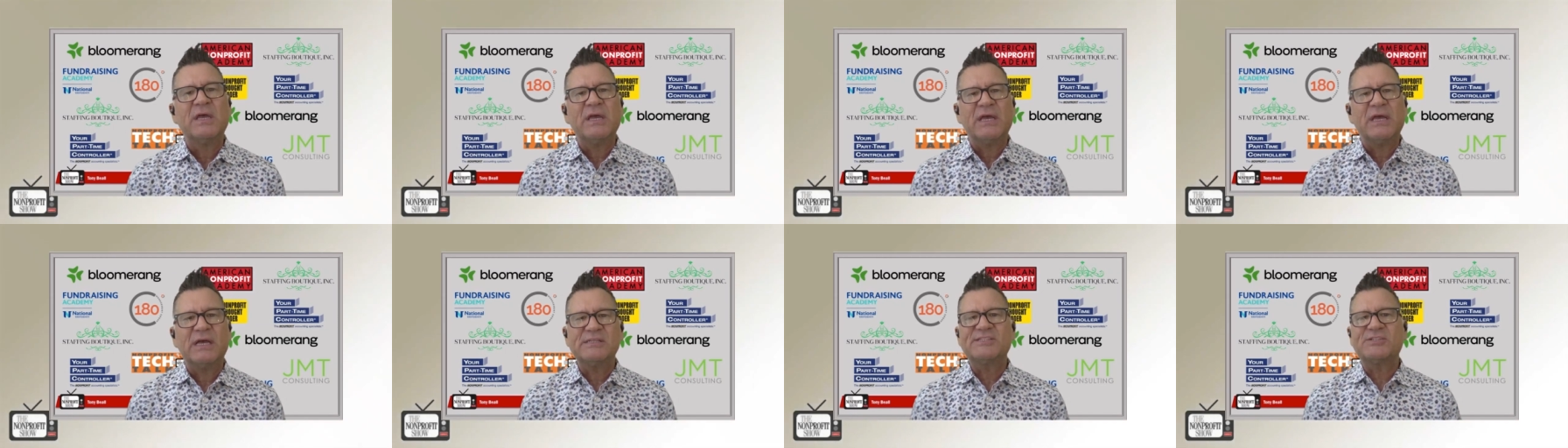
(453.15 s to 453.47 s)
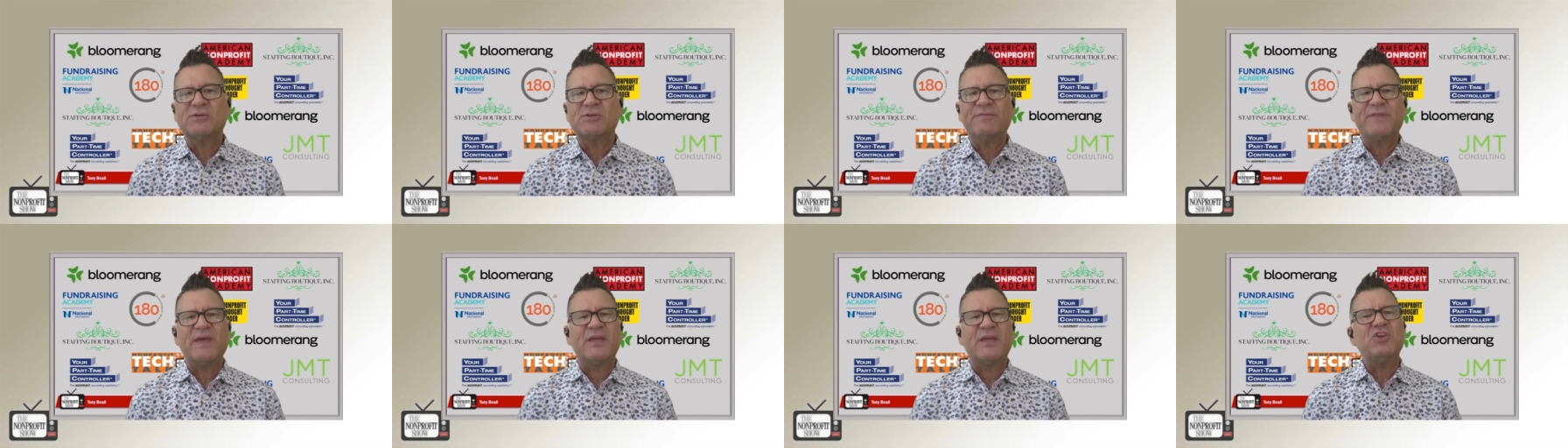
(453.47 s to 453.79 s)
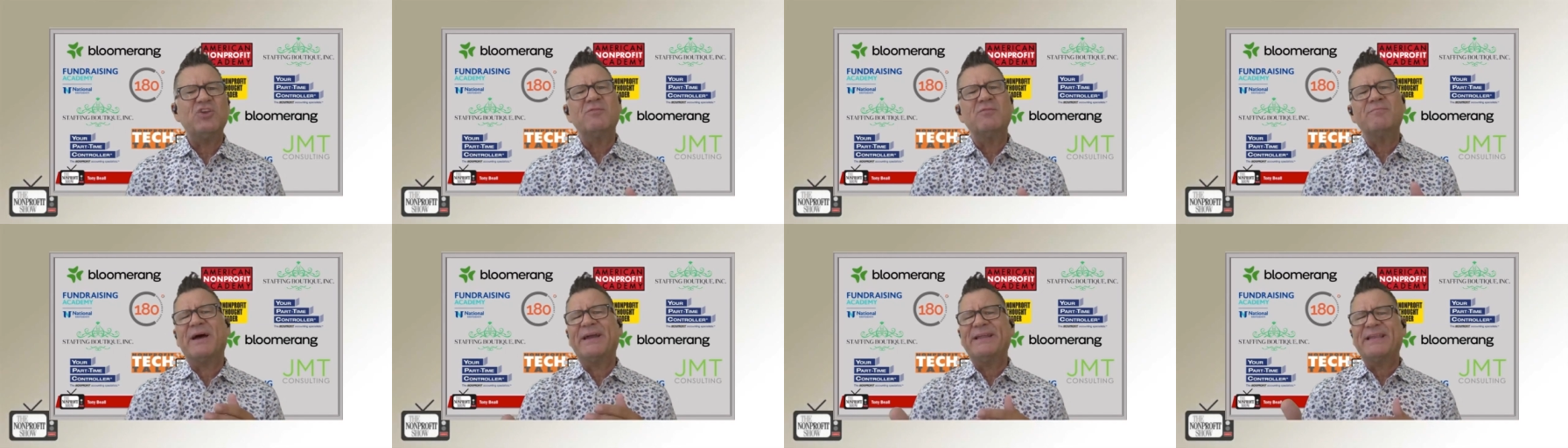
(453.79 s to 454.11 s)
And so then
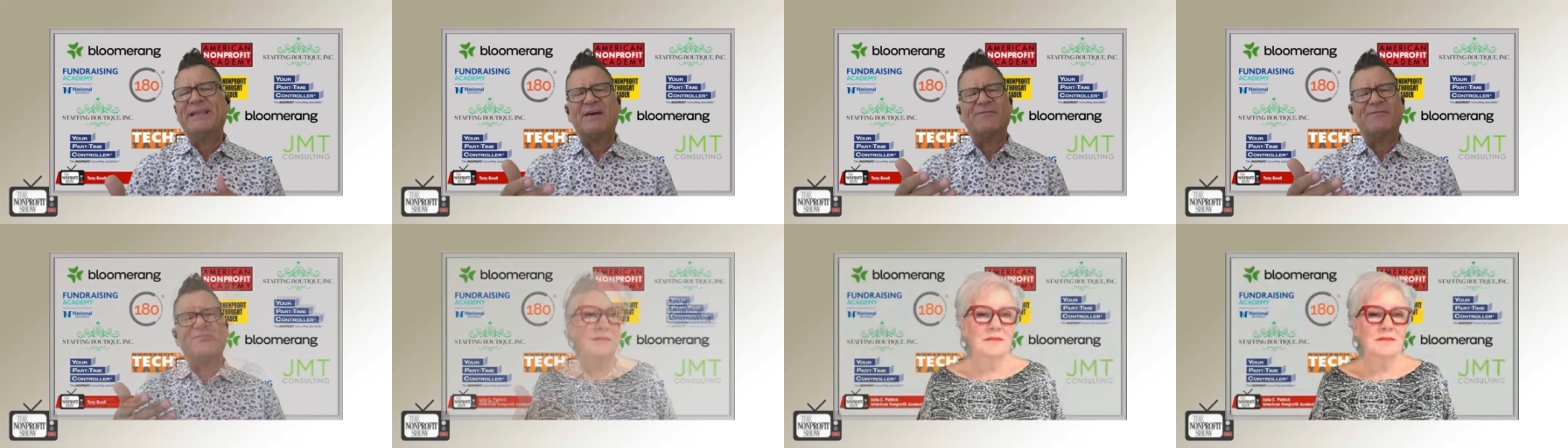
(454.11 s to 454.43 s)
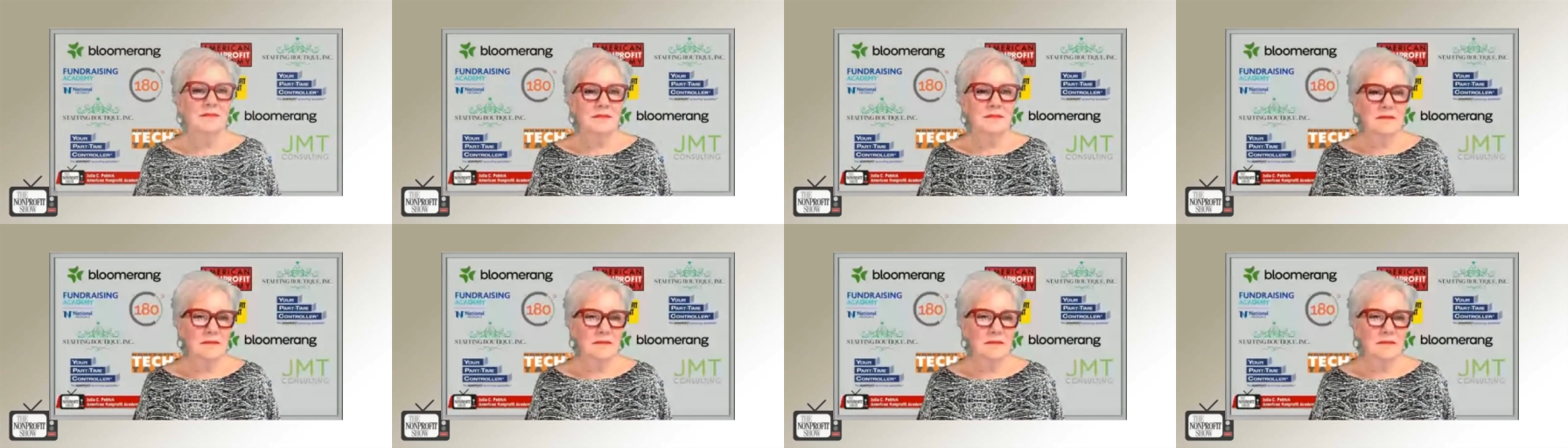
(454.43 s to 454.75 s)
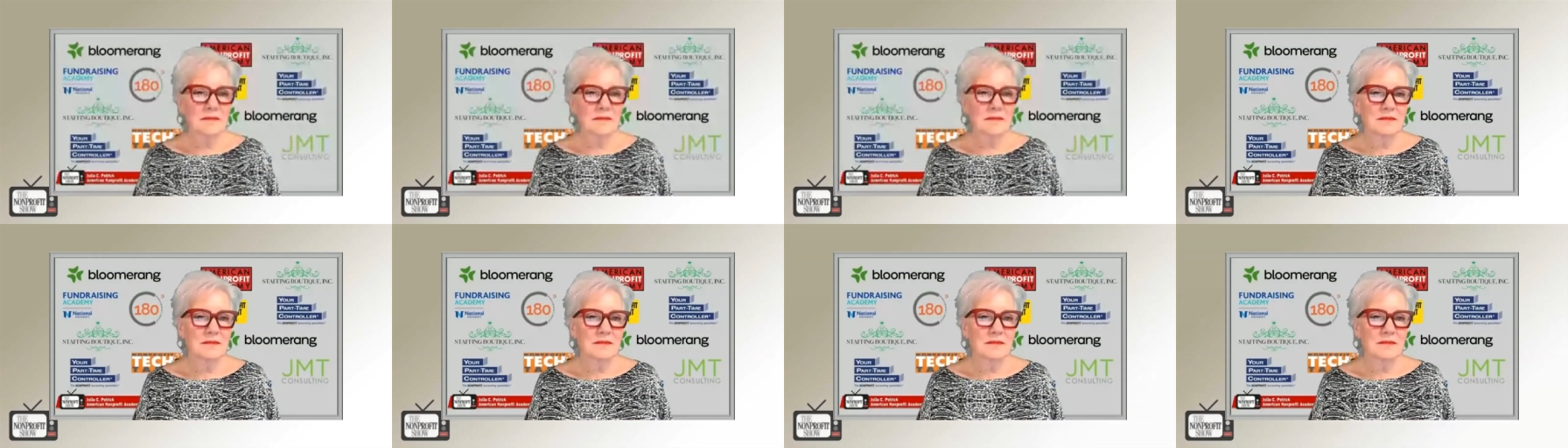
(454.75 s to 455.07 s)
you might have to kind of
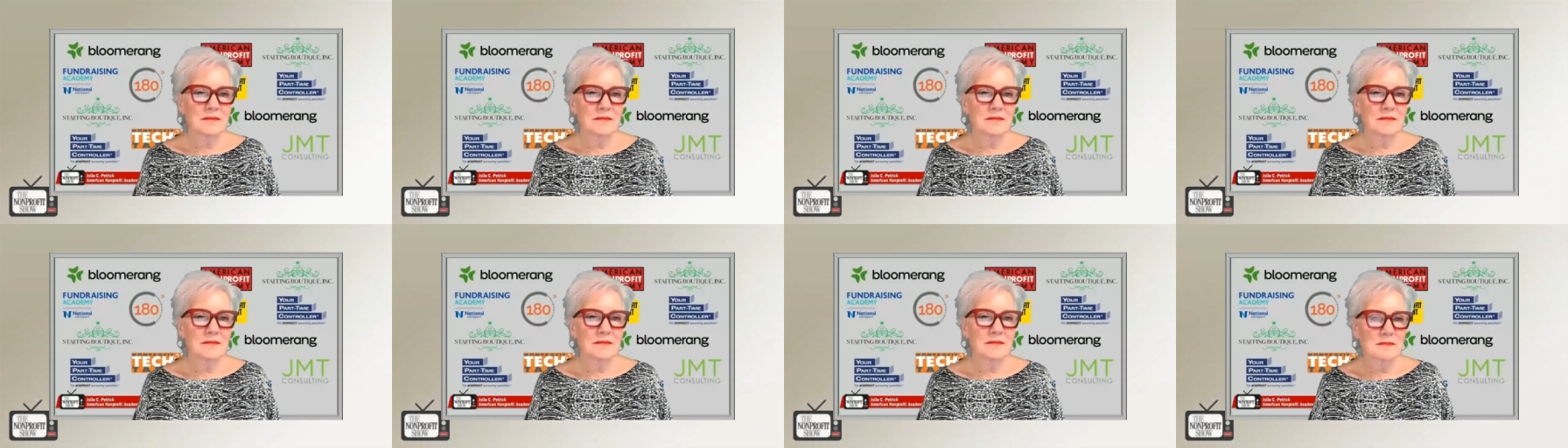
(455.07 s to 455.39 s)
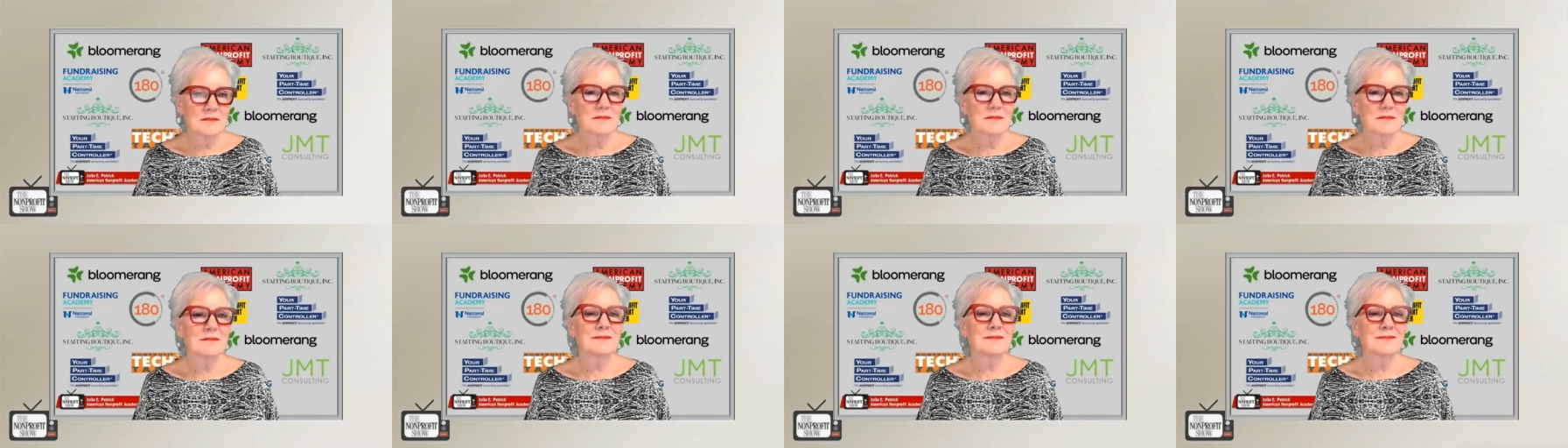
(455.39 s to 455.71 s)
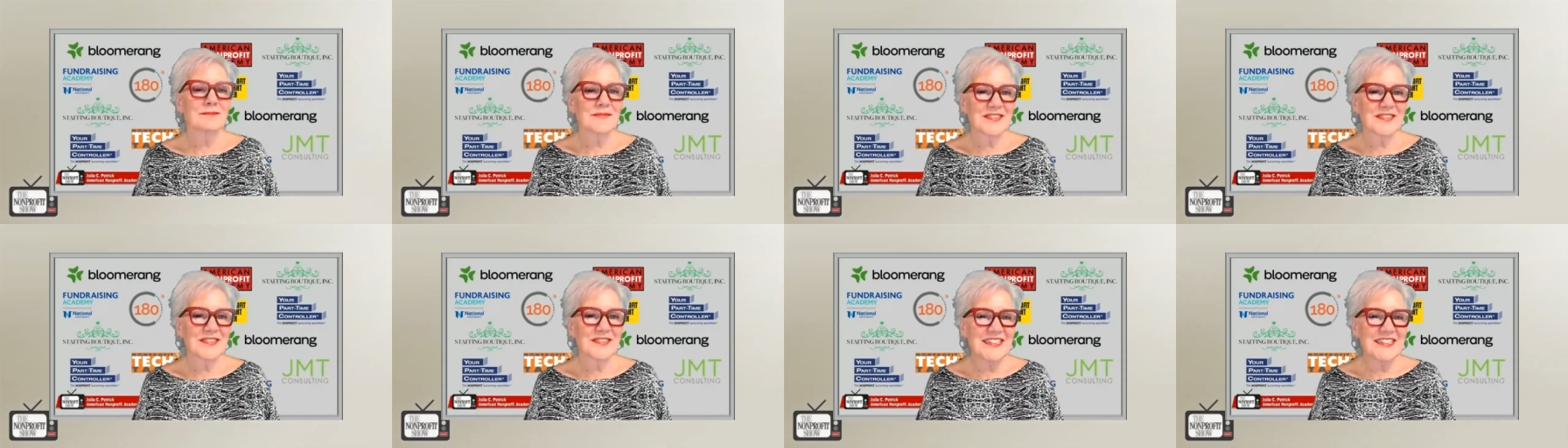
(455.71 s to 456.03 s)
pull back a little bit
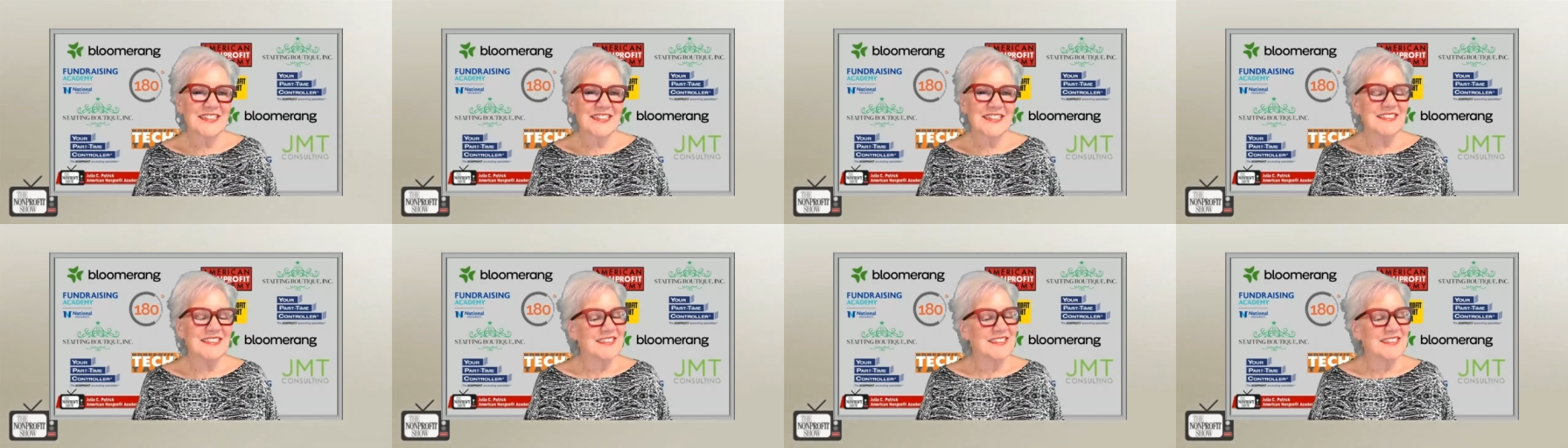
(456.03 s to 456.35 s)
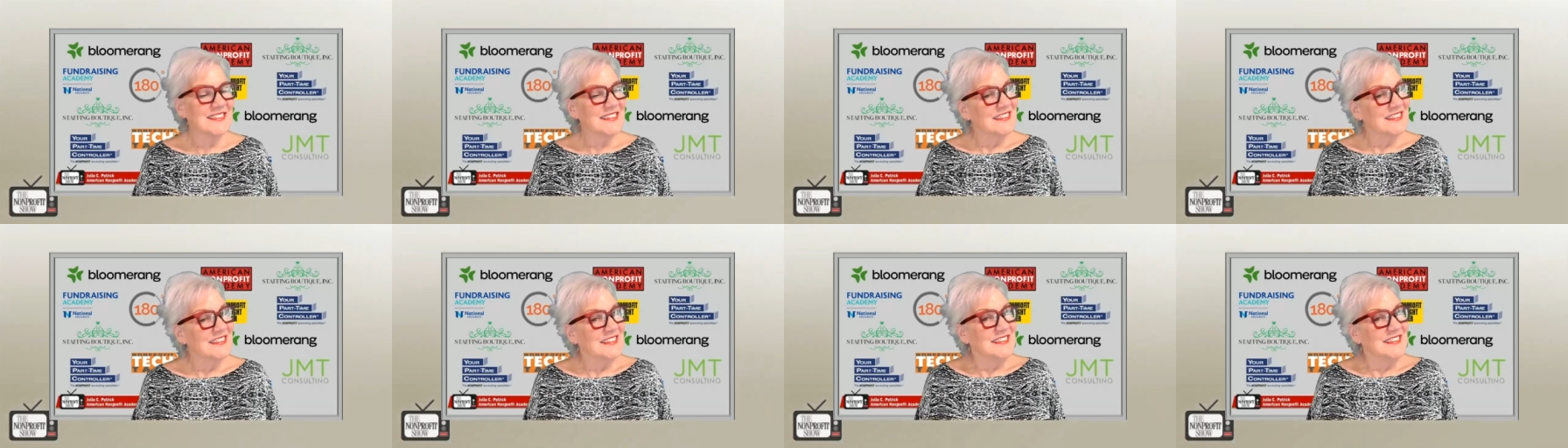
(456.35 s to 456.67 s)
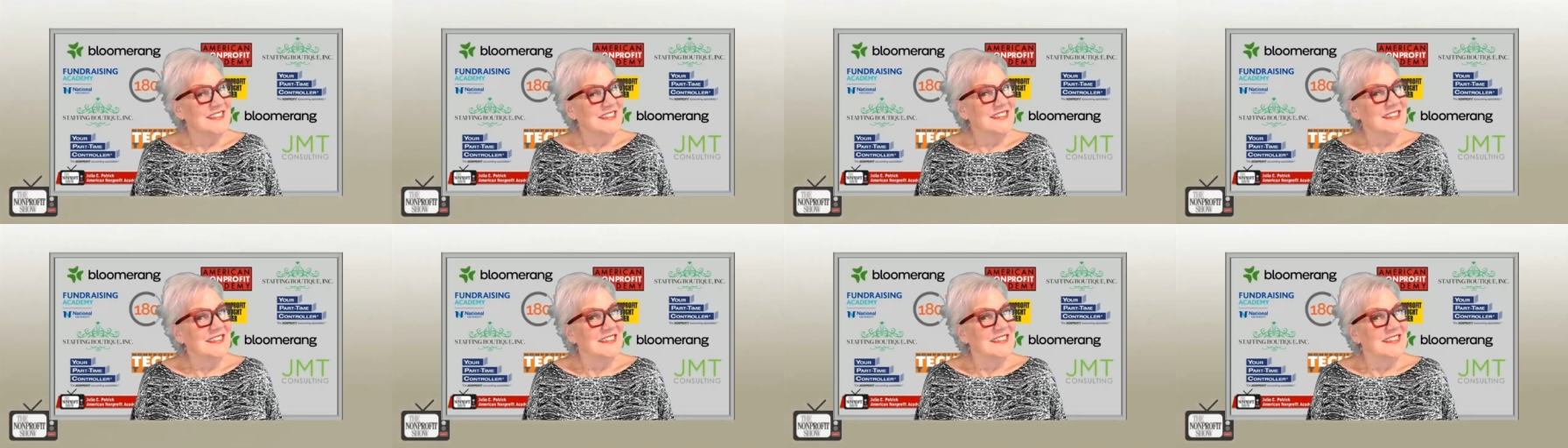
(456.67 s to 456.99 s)
and have a
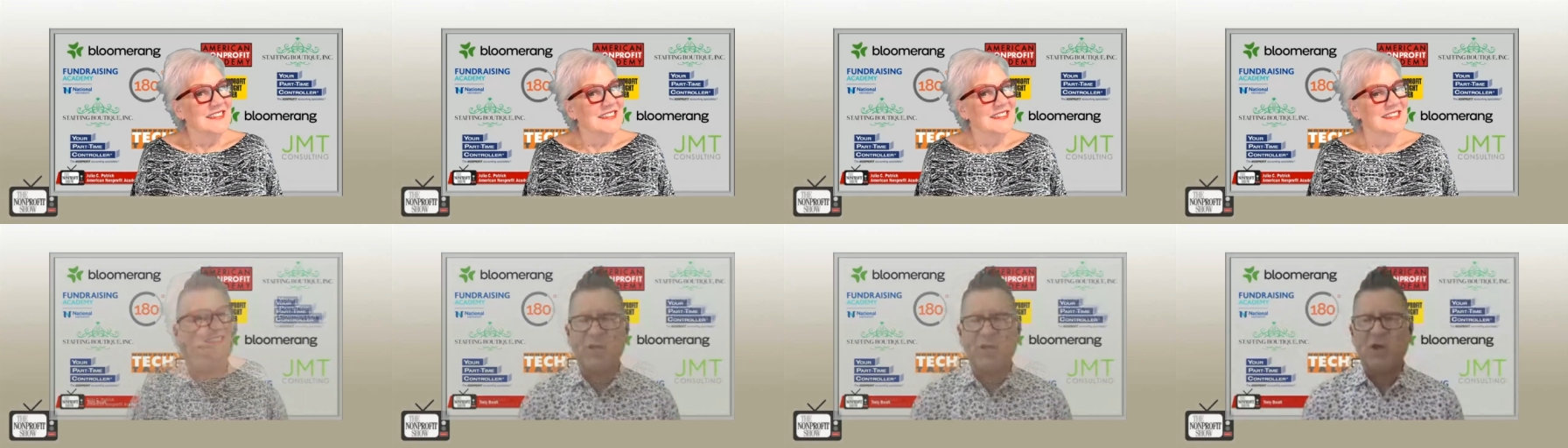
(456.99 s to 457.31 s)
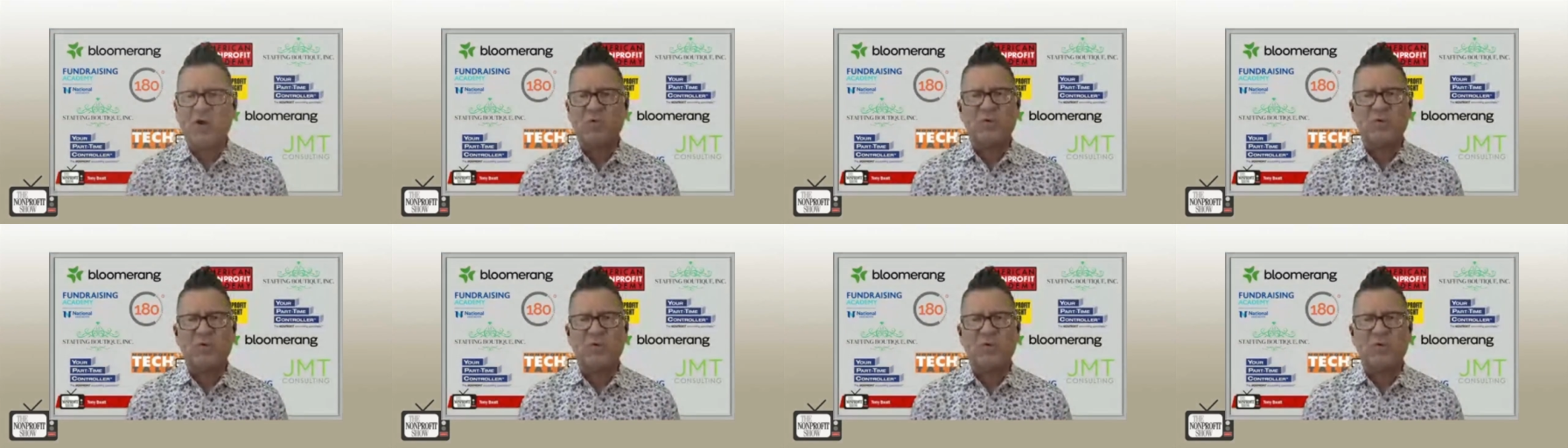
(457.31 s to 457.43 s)
conversation